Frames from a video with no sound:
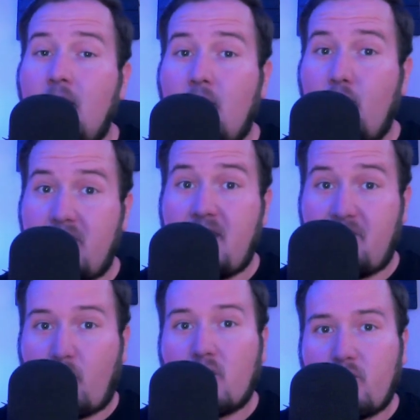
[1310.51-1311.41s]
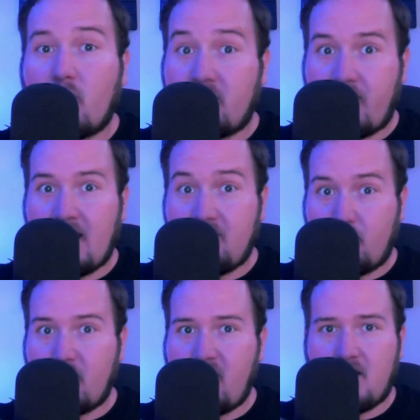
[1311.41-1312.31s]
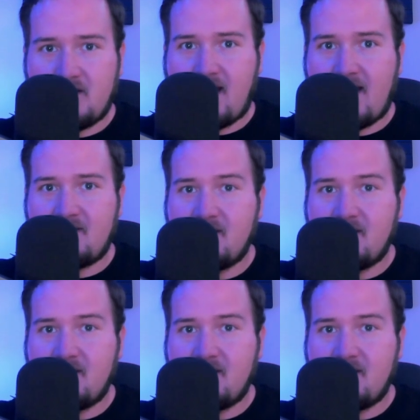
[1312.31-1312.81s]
with a 4.45 40-yard dash.